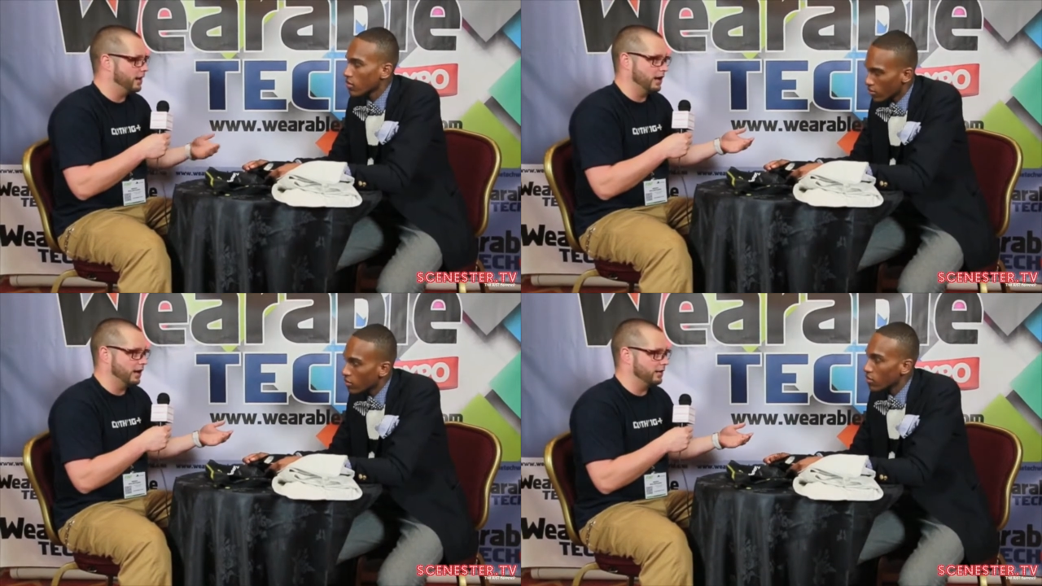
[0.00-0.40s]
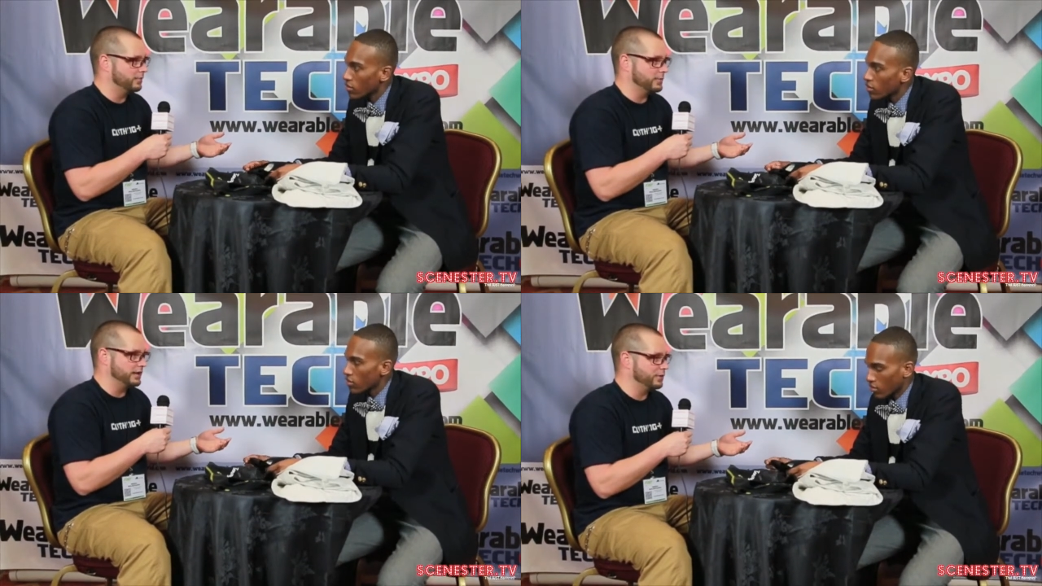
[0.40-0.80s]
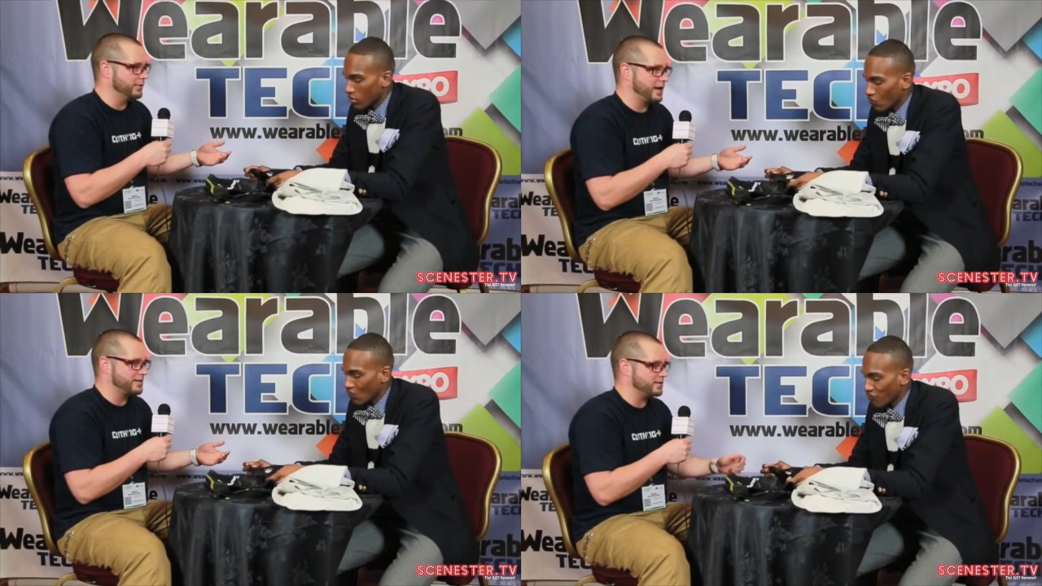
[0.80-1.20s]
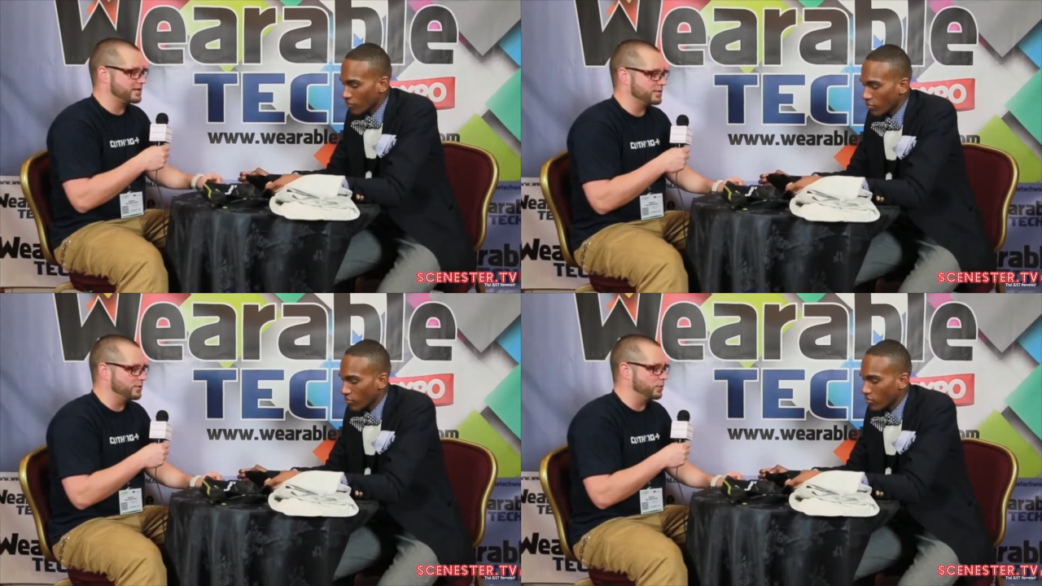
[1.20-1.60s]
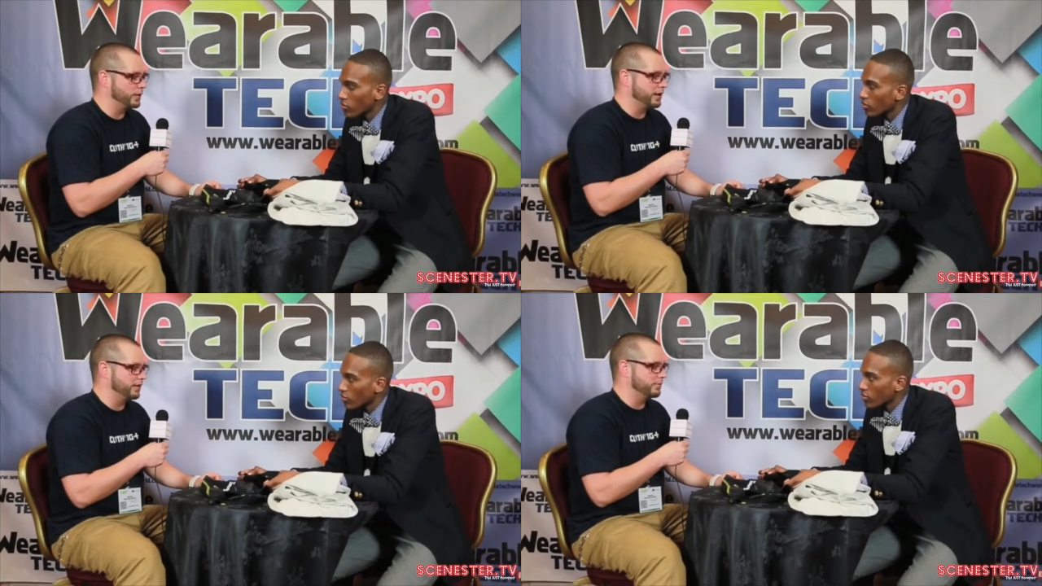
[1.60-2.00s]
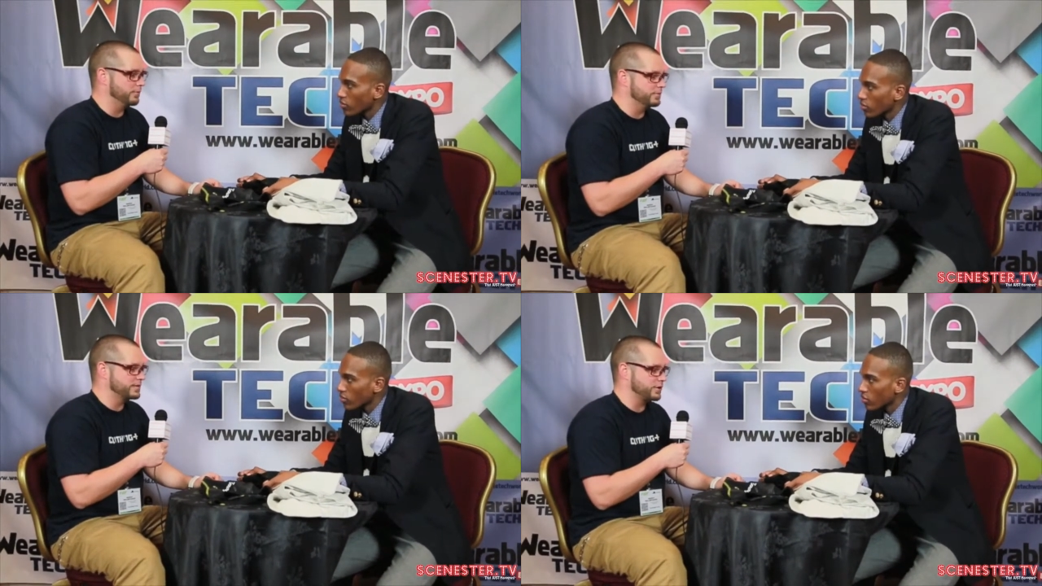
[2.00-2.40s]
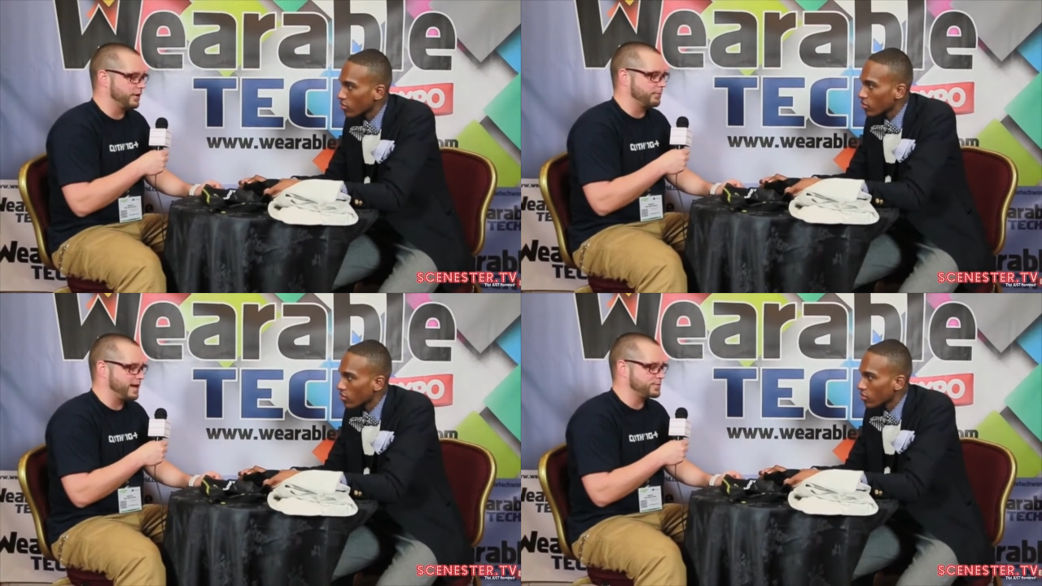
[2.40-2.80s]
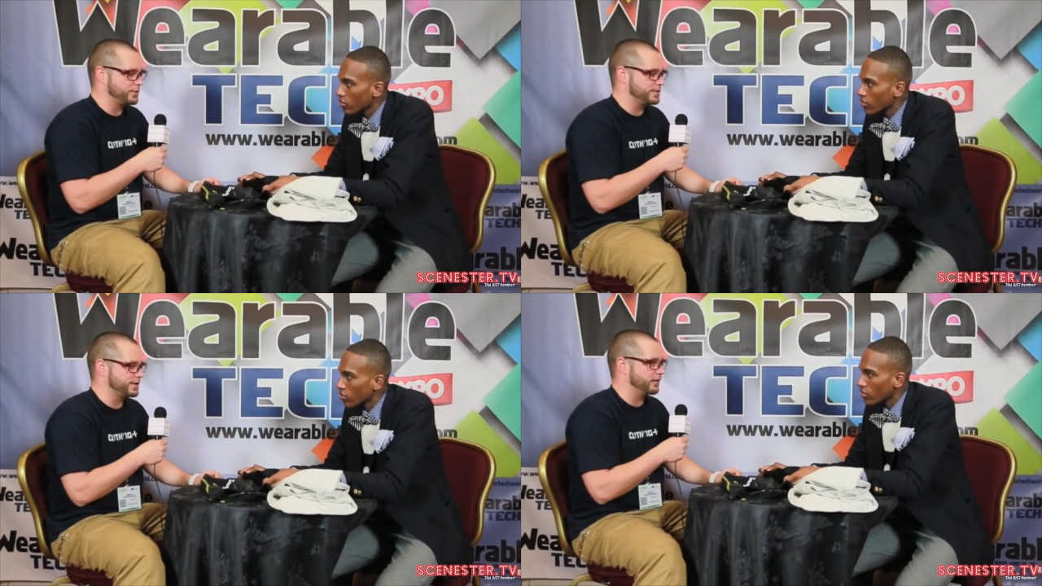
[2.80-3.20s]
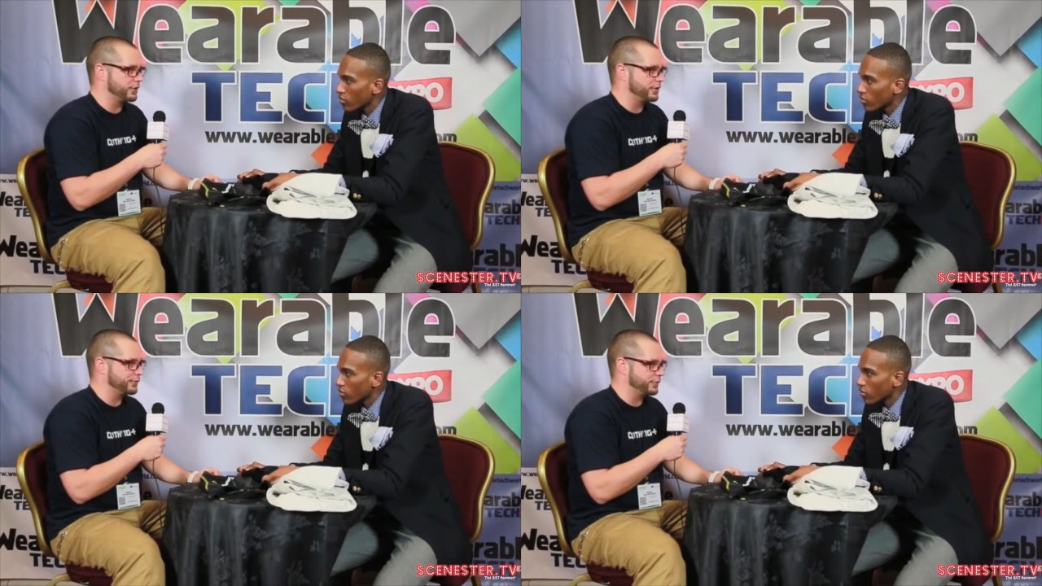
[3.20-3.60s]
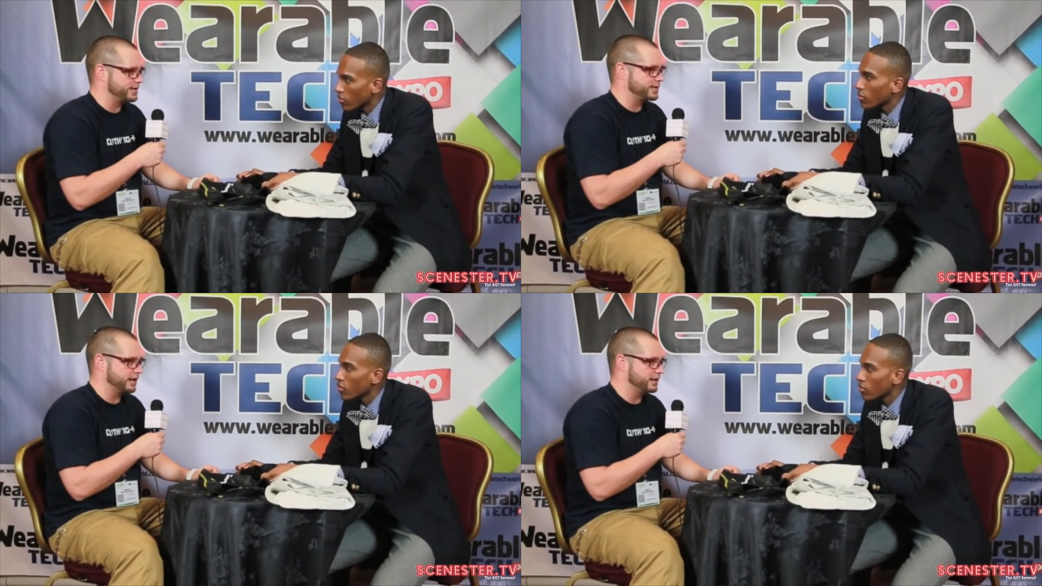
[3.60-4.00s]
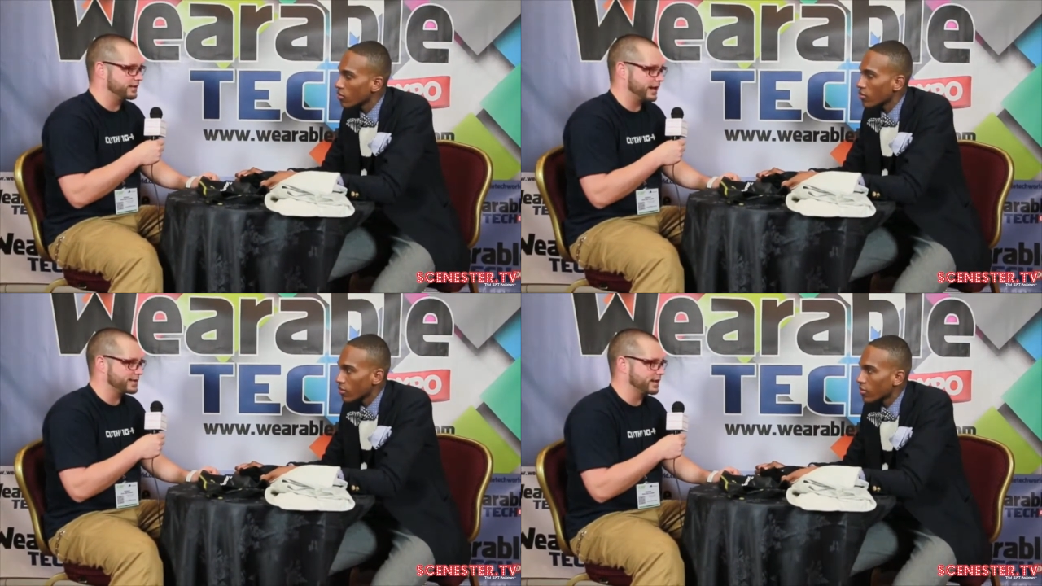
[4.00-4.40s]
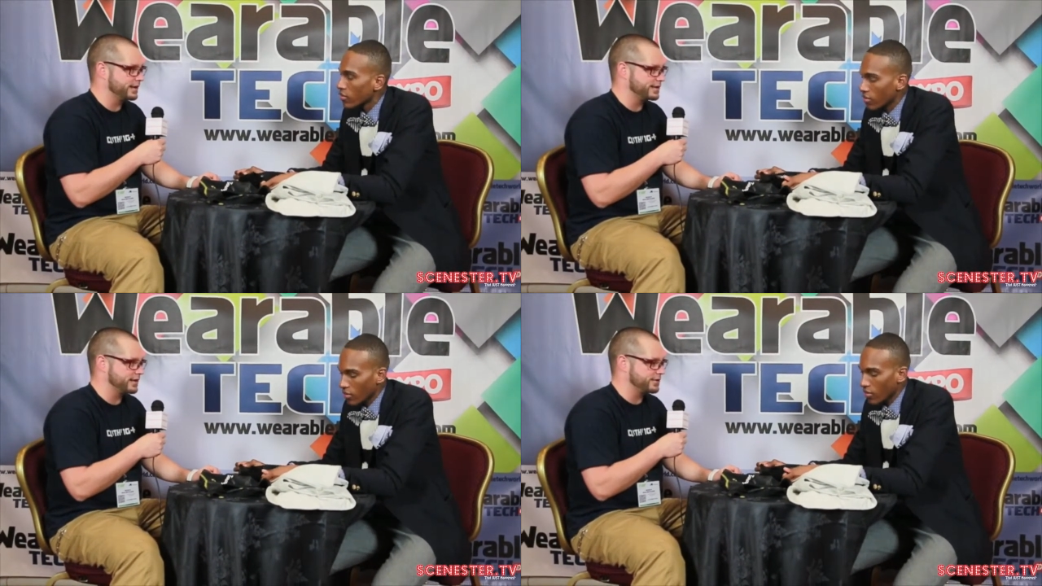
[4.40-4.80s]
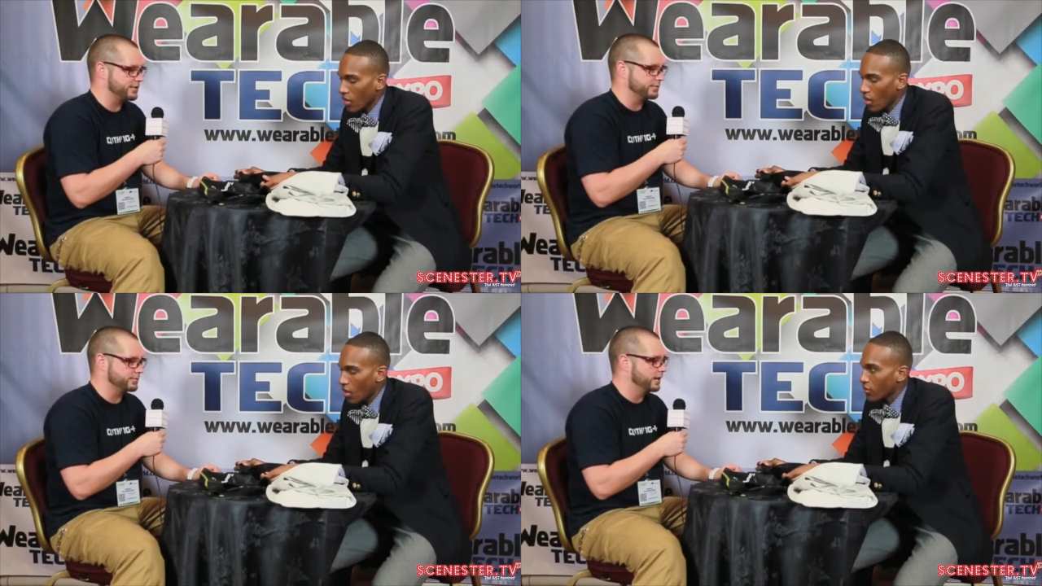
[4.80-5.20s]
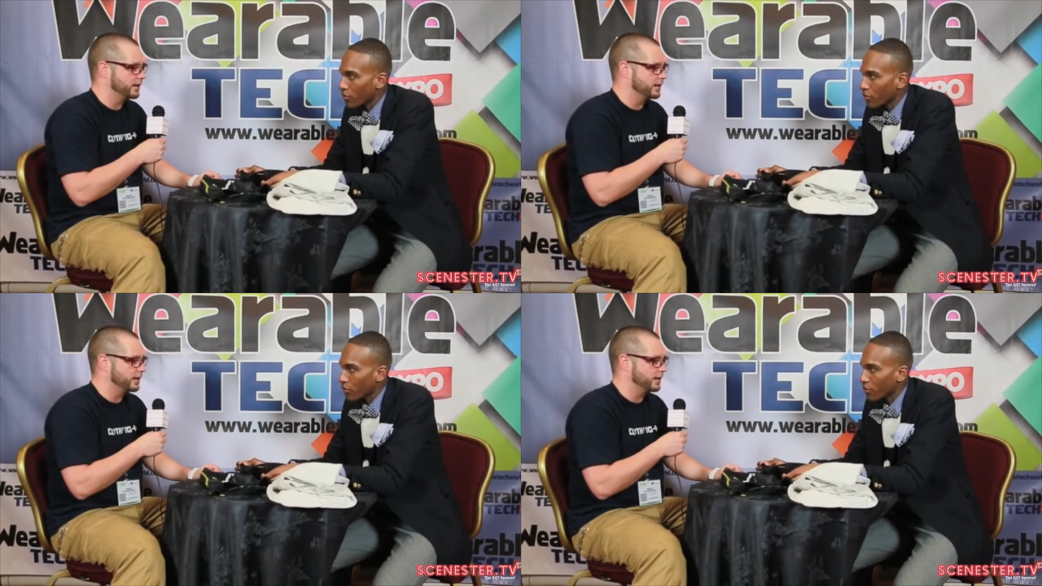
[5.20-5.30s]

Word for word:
Speaker 1: Uh, in 2002, we started mass producing our very first uh, textile sensor